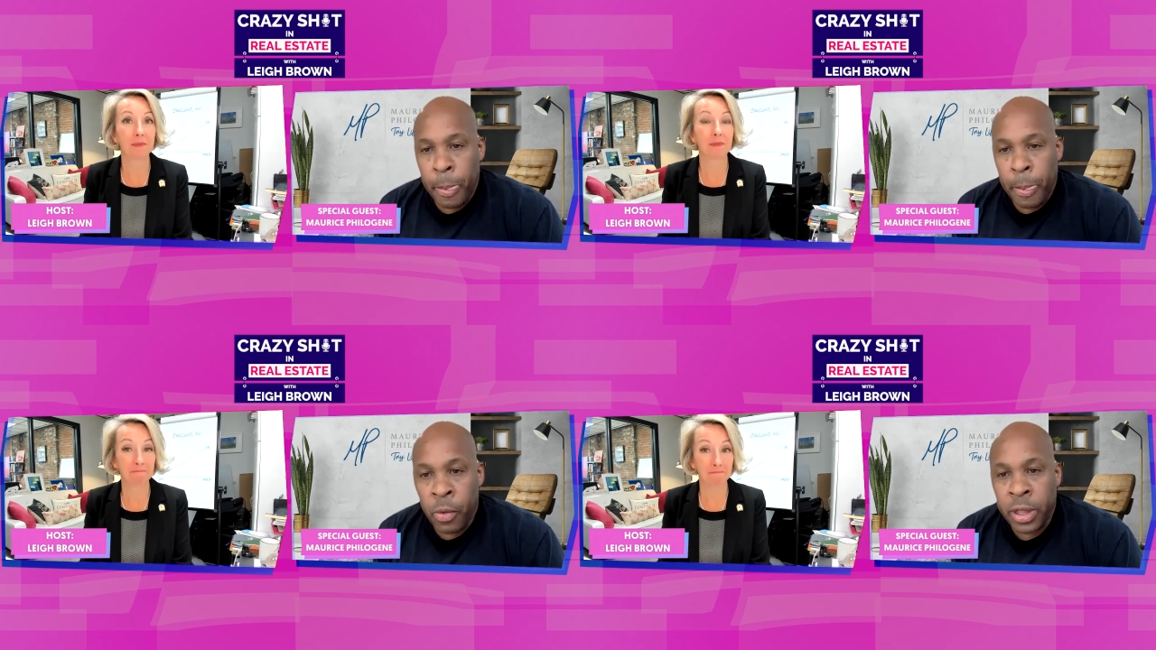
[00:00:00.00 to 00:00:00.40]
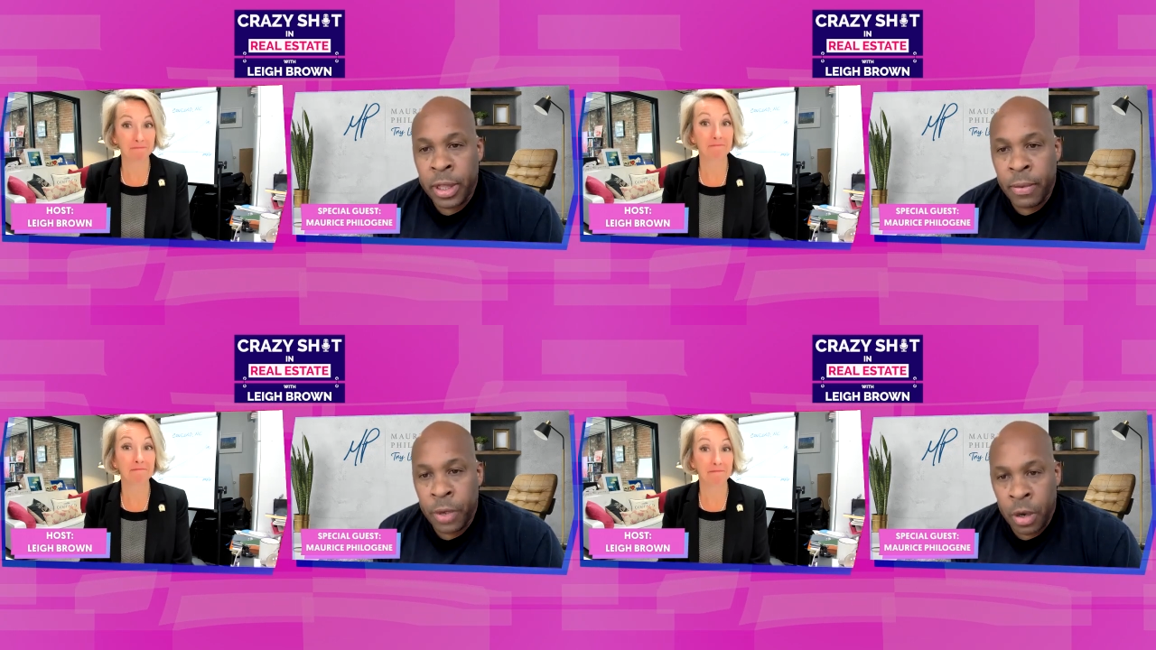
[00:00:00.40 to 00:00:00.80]
Speaker 1: what
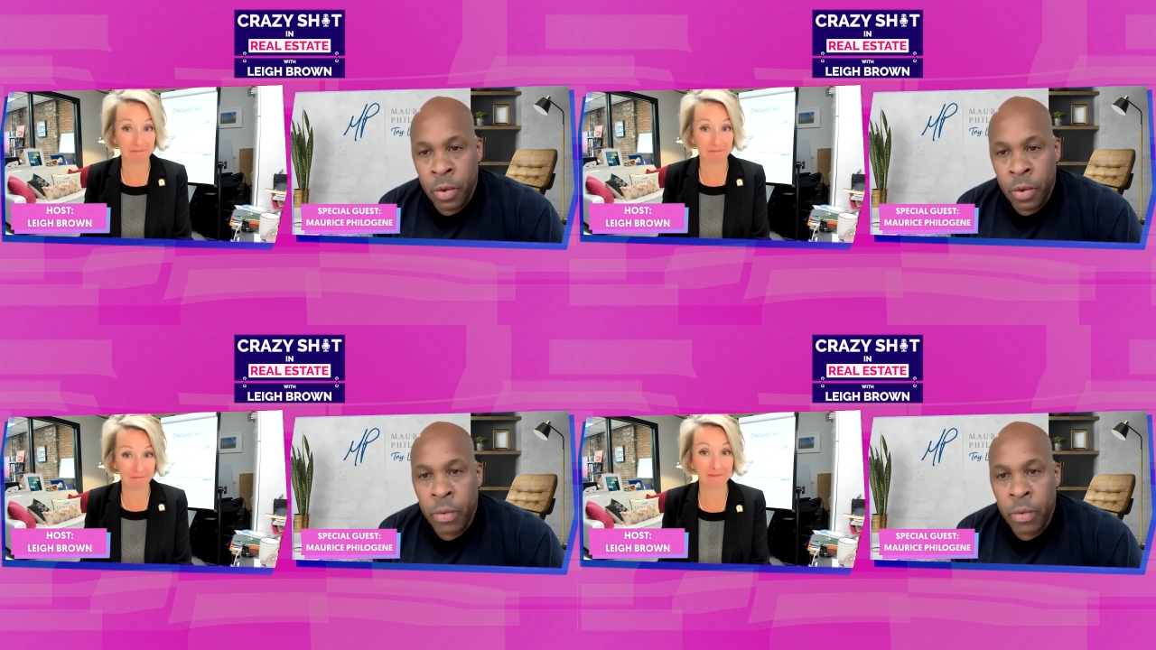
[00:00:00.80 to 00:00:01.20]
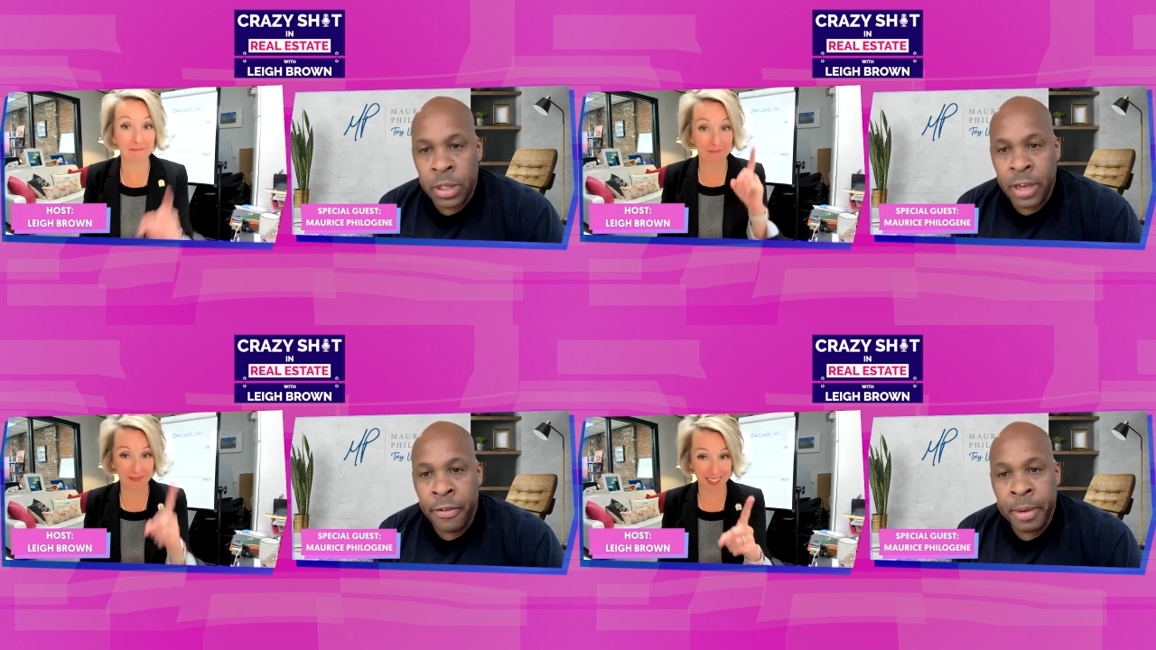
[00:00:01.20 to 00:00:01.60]
was
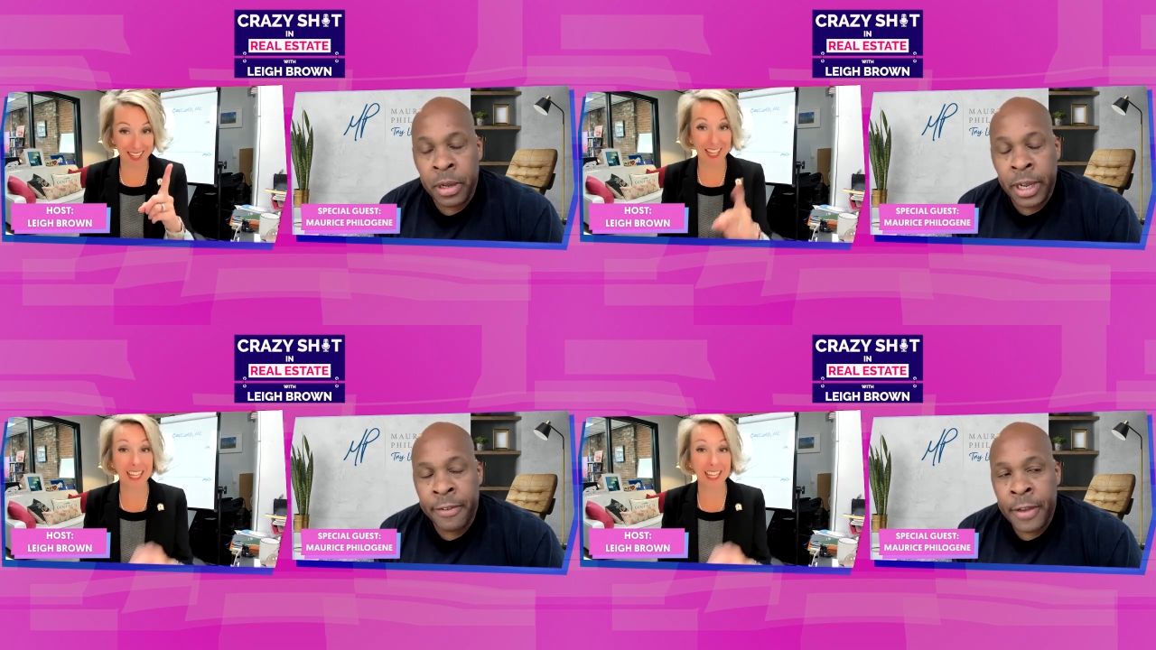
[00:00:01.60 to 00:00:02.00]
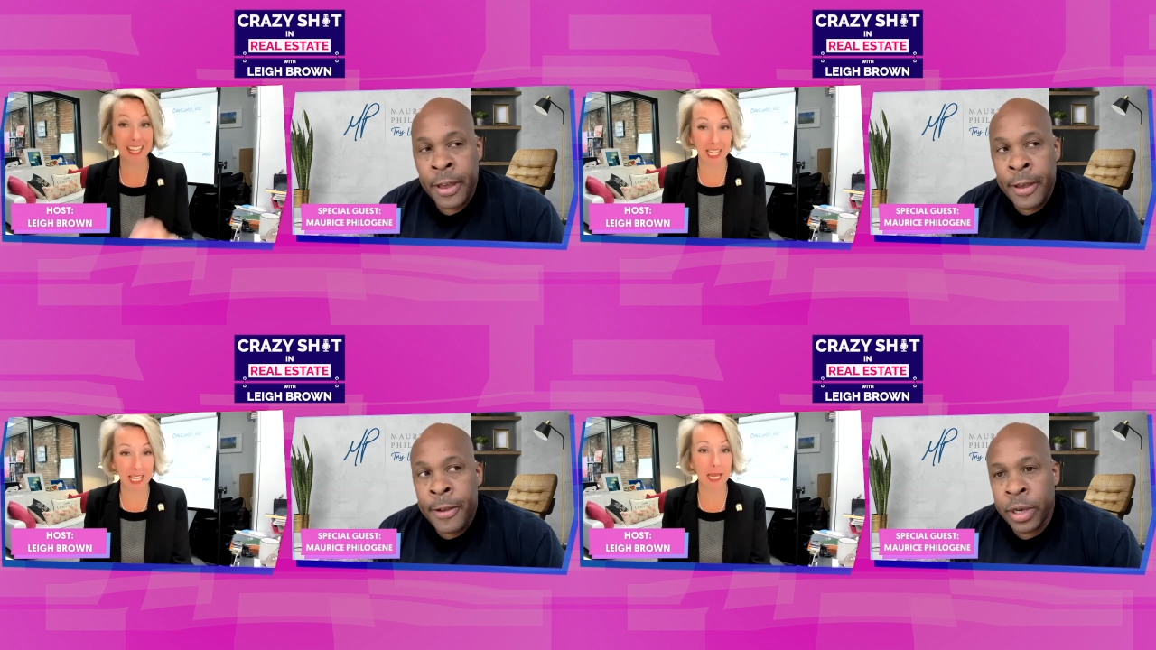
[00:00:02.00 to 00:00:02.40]
tough about life.
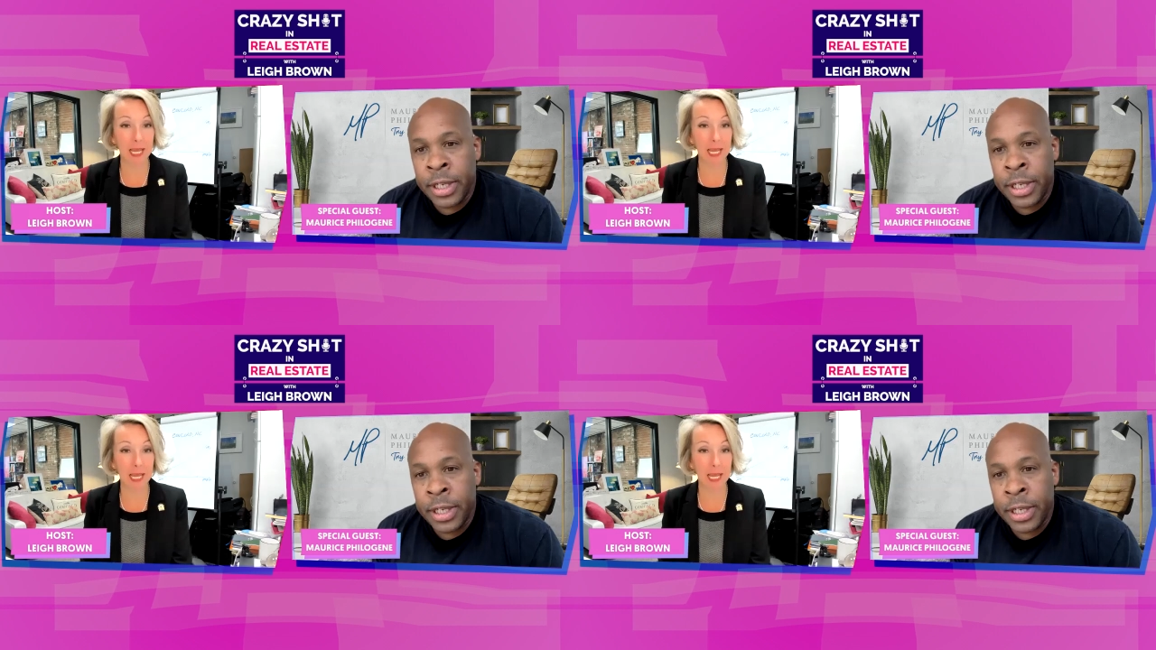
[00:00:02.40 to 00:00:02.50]
So I